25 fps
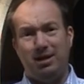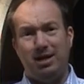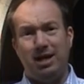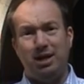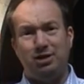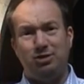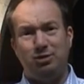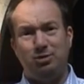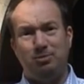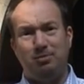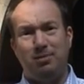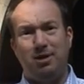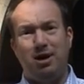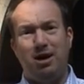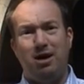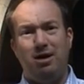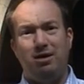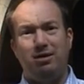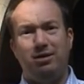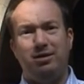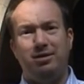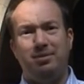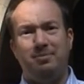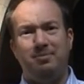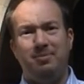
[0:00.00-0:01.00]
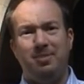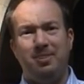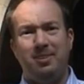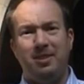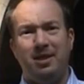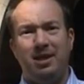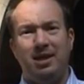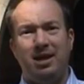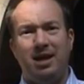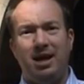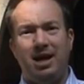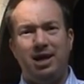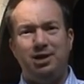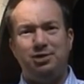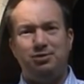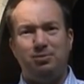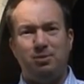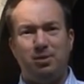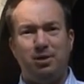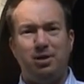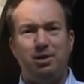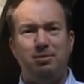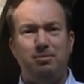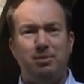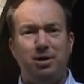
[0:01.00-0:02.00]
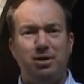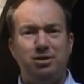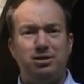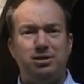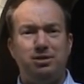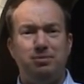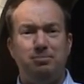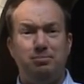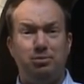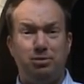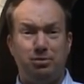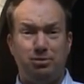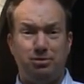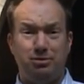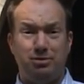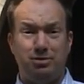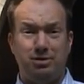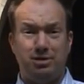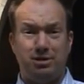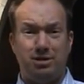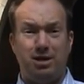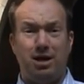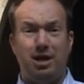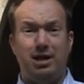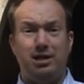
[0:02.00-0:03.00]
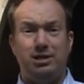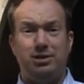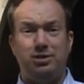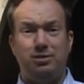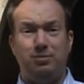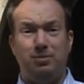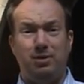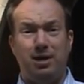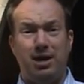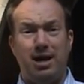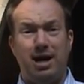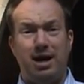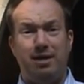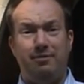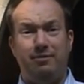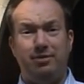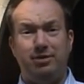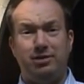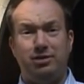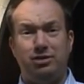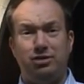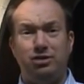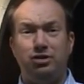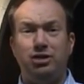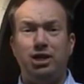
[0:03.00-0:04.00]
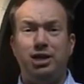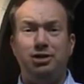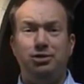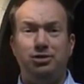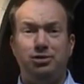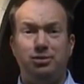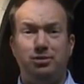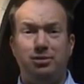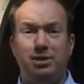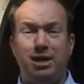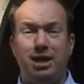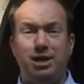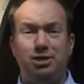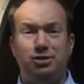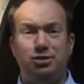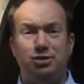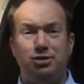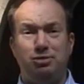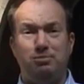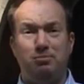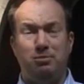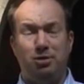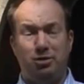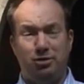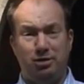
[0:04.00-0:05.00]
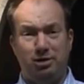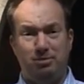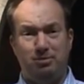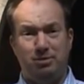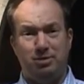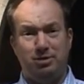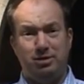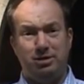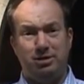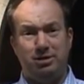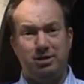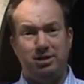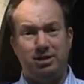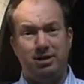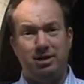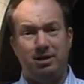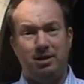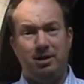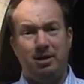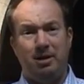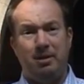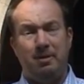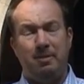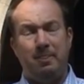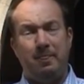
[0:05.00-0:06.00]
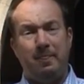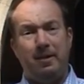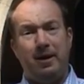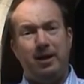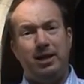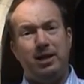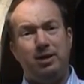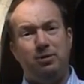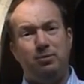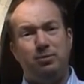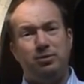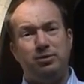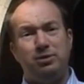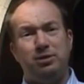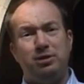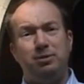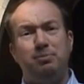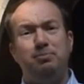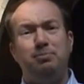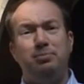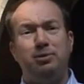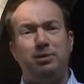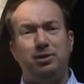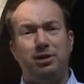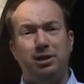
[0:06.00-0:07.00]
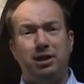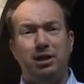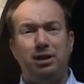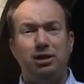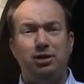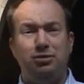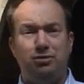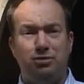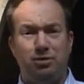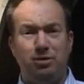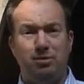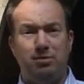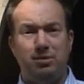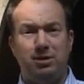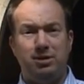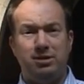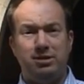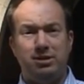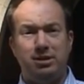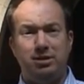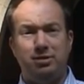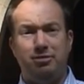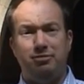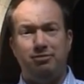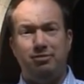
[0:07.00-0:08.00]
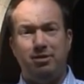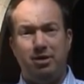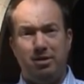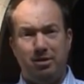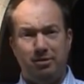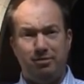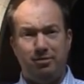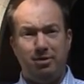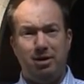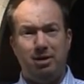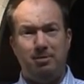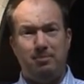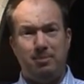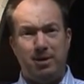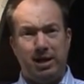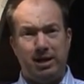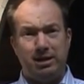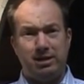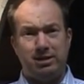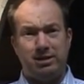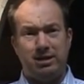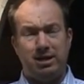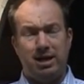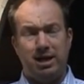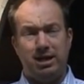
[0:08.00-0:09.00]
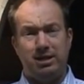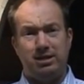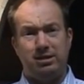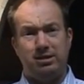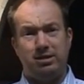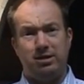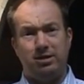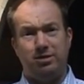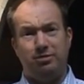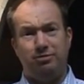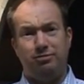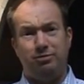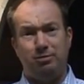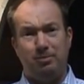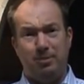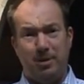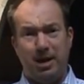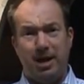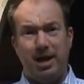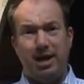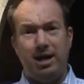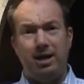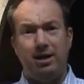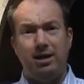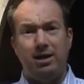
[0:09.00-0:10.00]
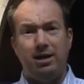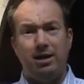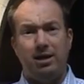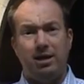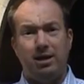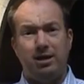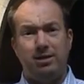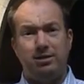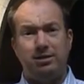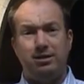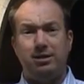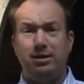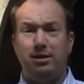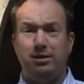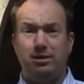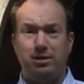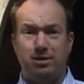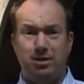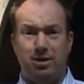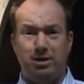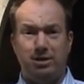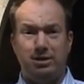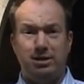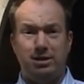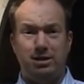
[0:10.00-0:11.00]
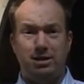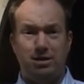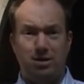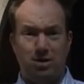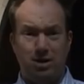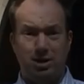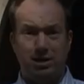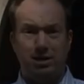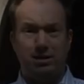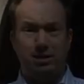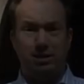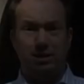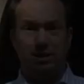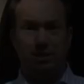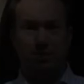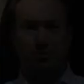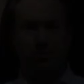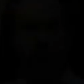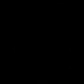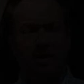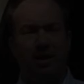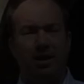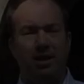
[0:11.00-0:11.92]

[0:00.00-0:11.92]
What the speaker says: National Park. It's one of the most important sites that we have. It's a scheduled ancient monument, and it was completely ruinous, in a very, very bad state of repair until the 1990s.